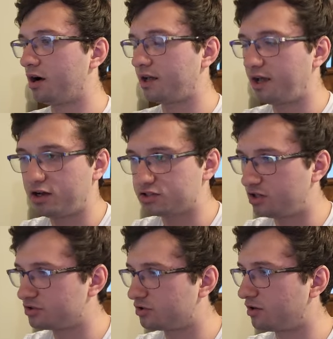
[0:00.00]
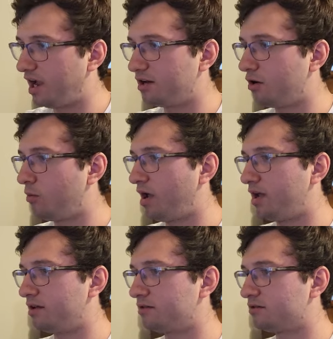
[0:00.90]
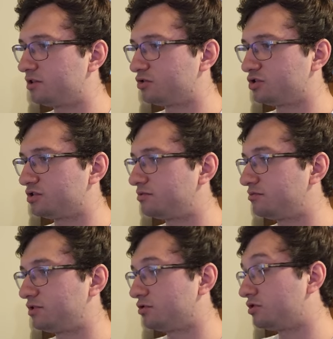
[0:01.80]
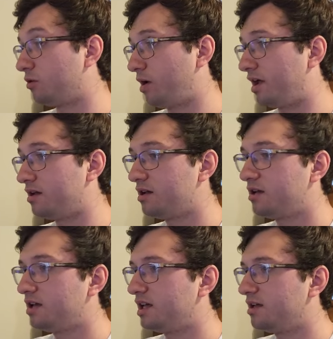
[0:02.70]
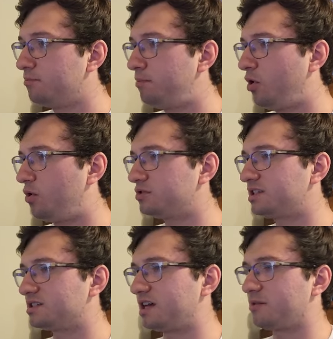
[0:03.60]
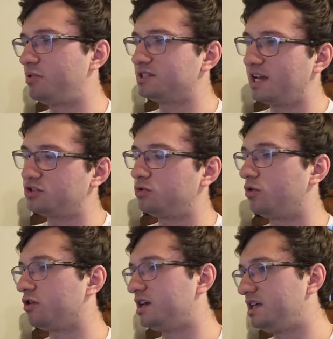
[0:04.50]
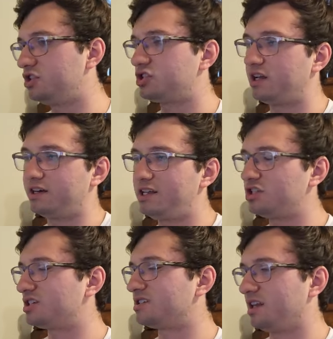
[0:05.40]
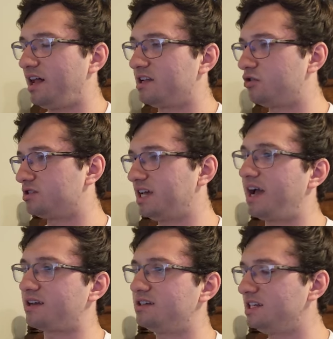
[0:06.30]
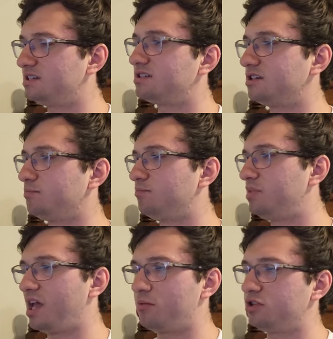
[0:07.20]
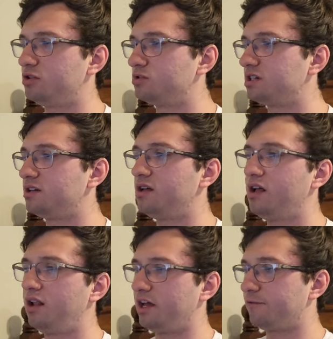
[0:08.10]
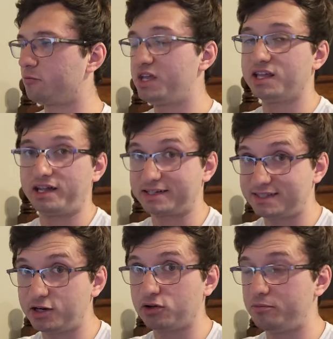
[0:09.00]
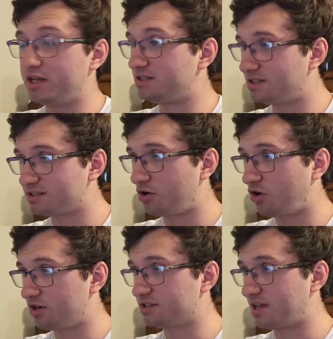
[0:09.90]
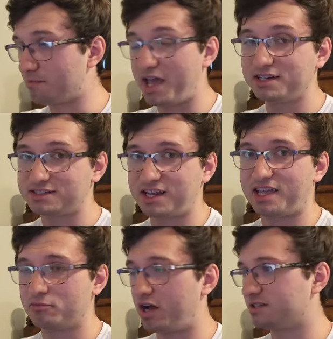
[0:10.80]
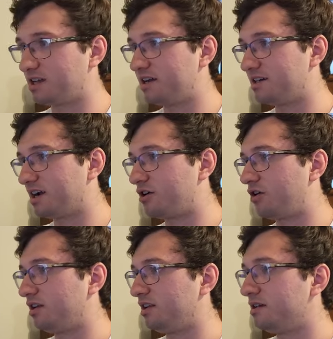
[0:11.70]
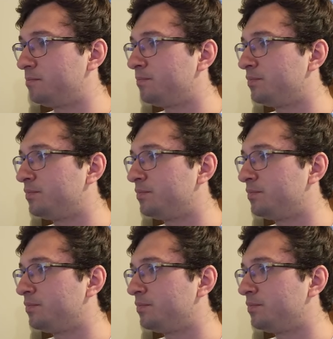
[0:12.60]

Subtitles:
Chaos Hunter, ain't no way. There's no way. Impulse is like potential or niche, and niche isn't like your deck needs to be able to use it. Like for me in like tier laments, this card is a mainstay in my side deck currently.